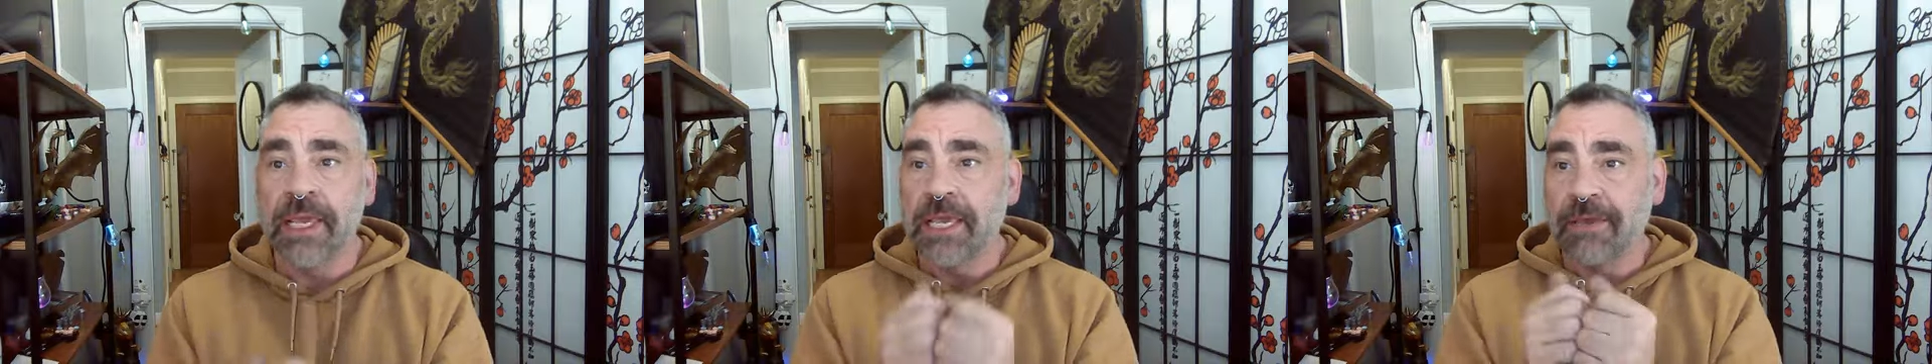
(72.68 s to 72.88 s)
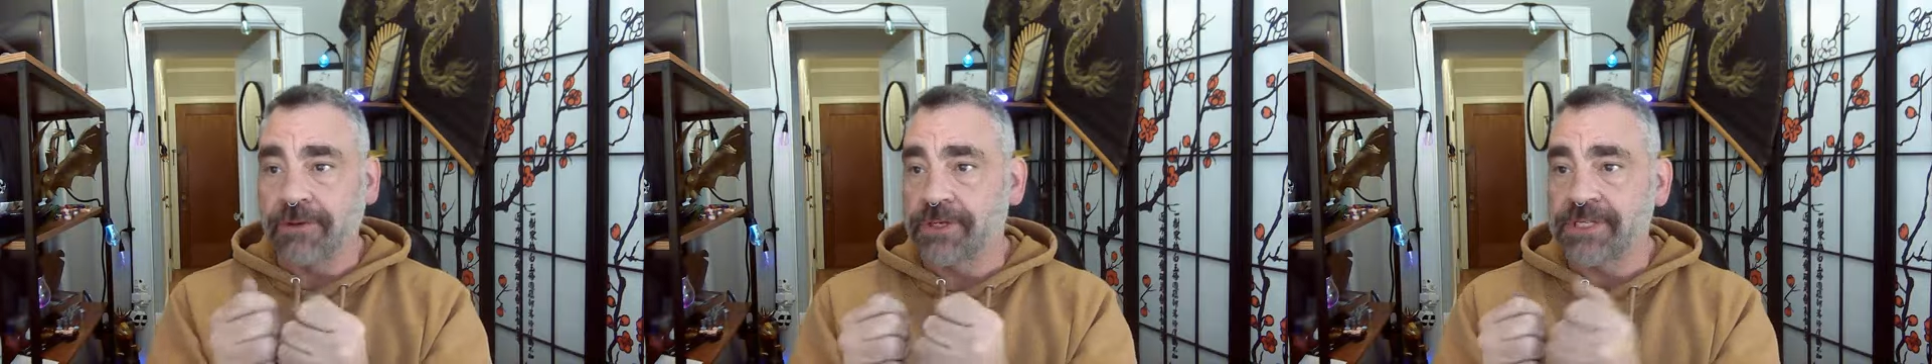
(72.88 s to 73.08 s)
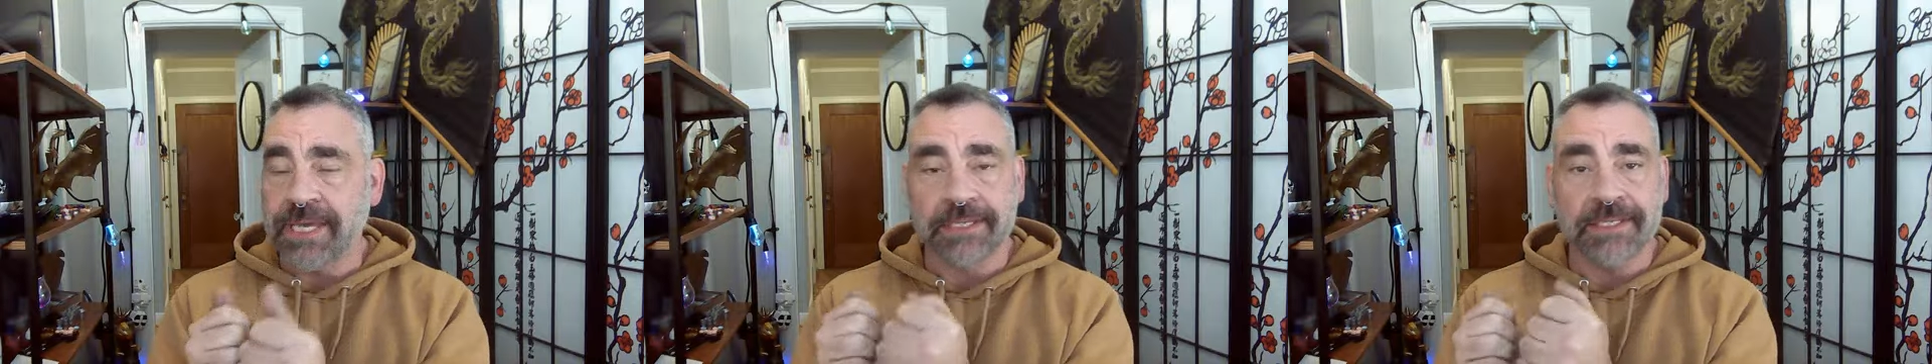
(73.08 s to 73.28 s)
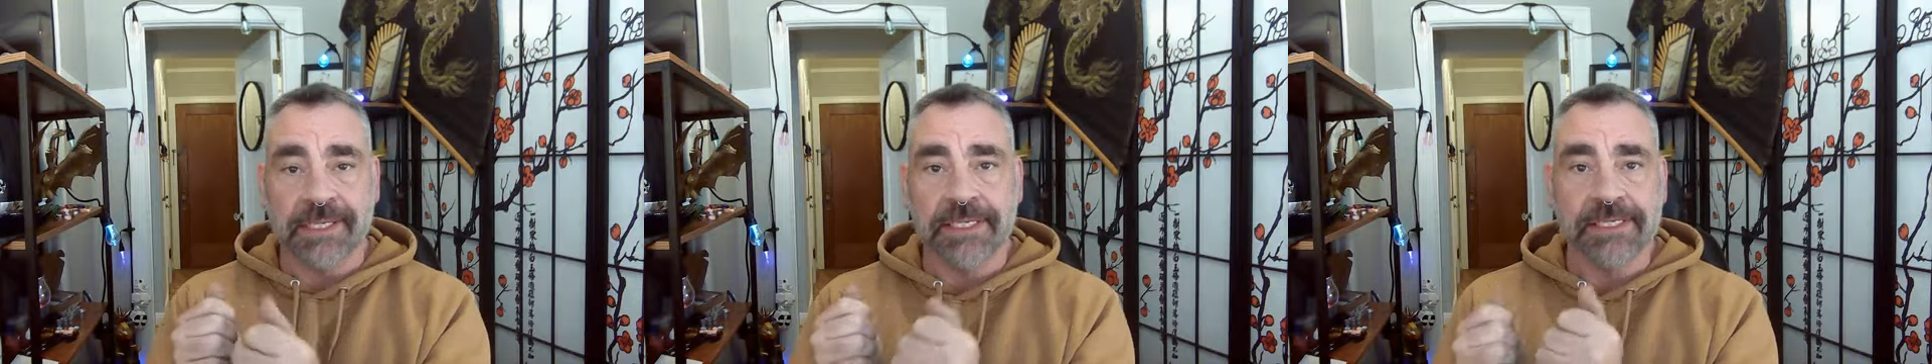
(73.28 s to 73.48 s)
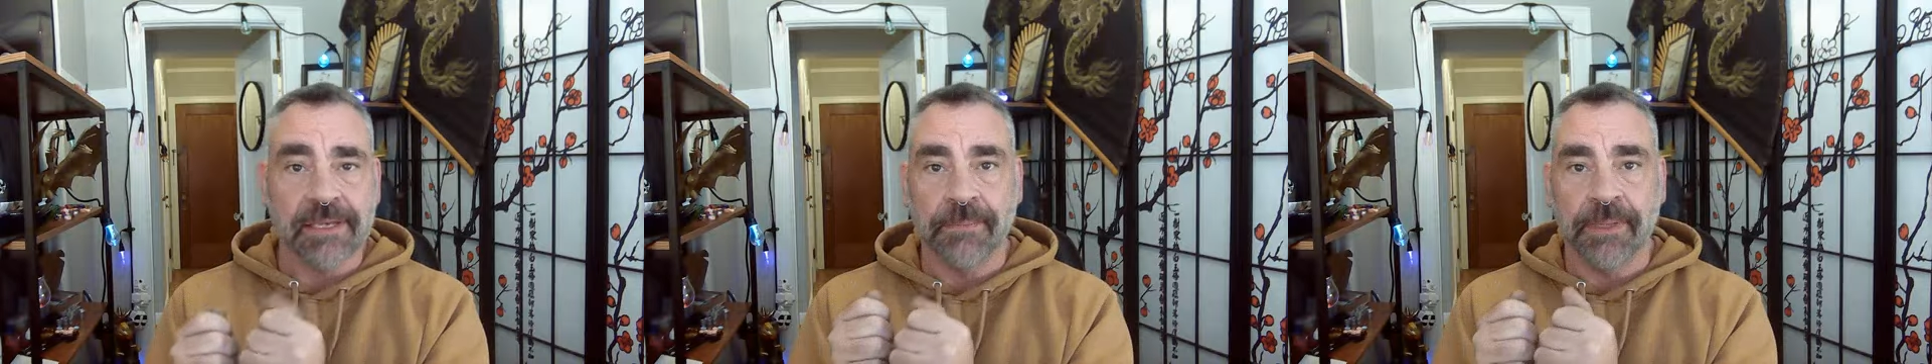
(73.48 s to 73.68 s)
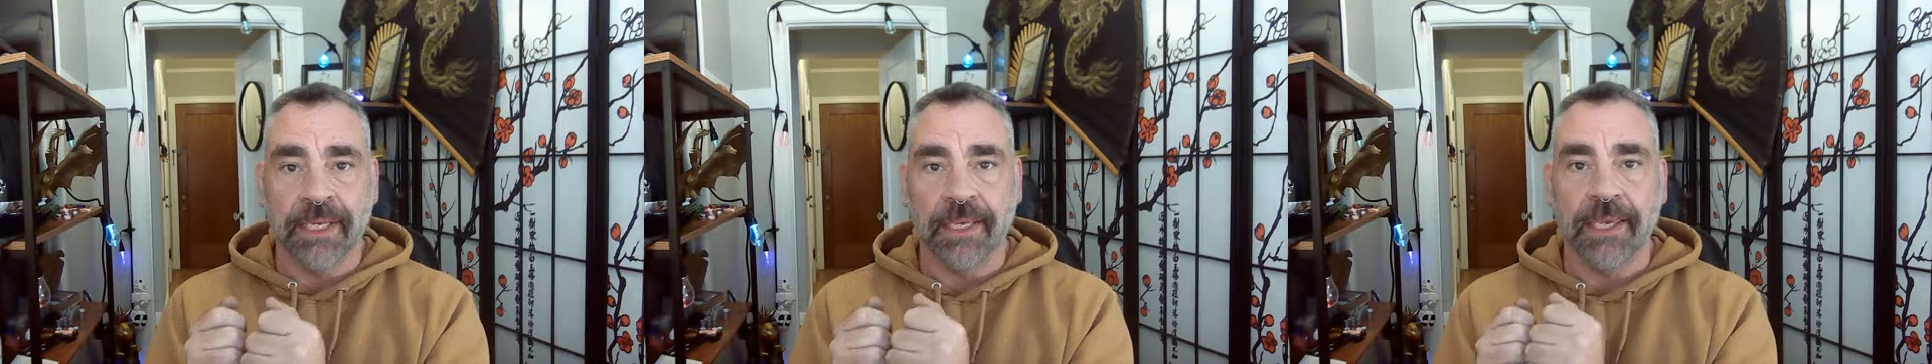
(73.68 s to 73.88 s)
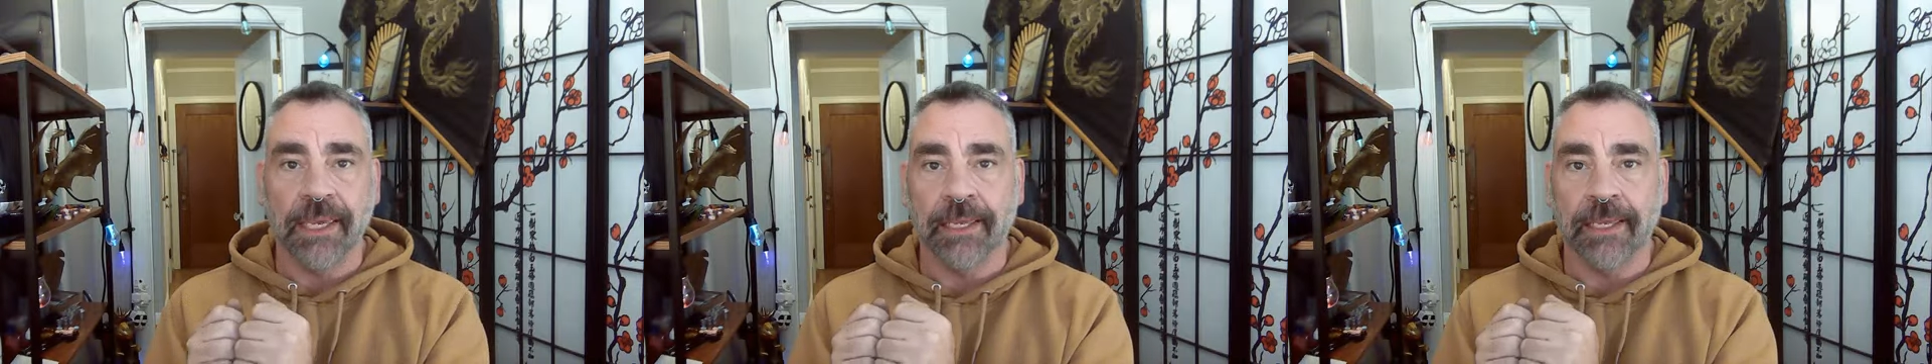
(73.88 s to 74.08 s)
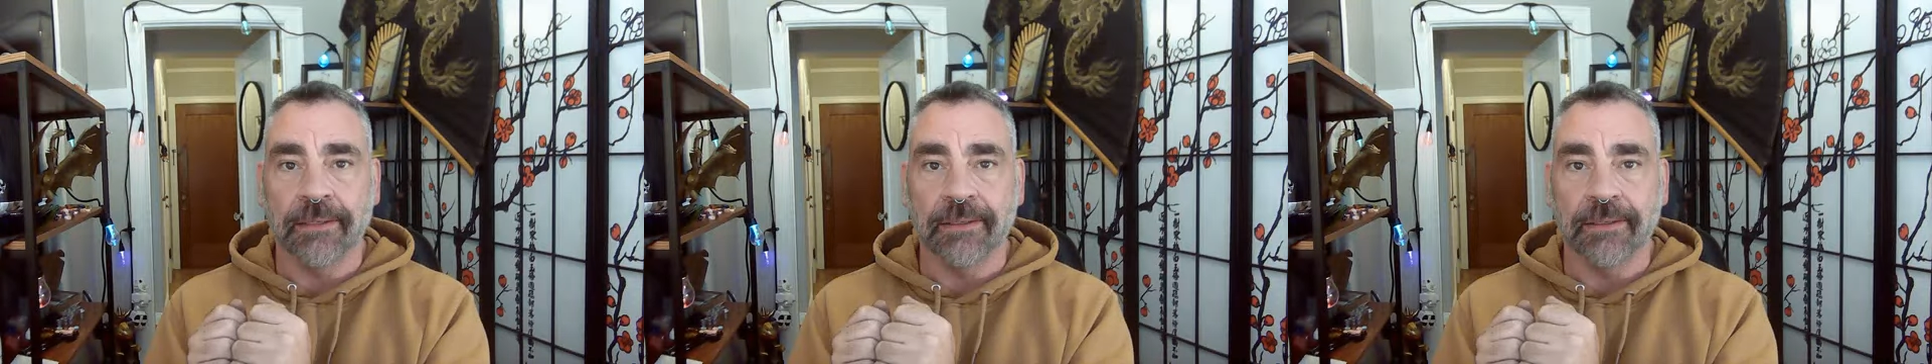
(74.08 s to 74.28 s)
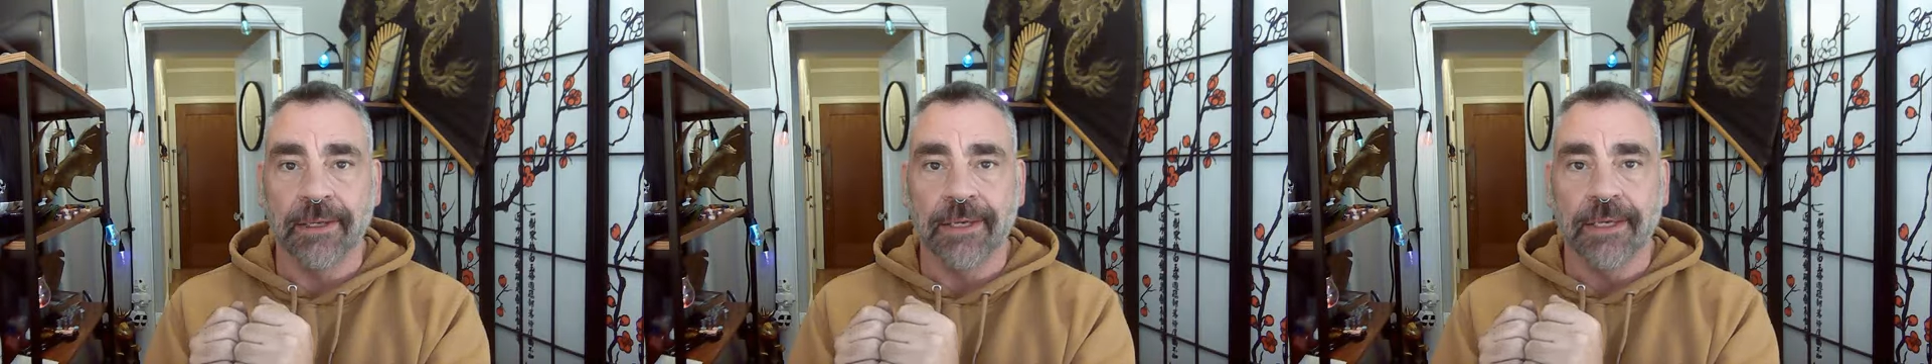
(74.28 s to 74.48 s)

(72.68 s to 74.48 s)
If you're texting somebody and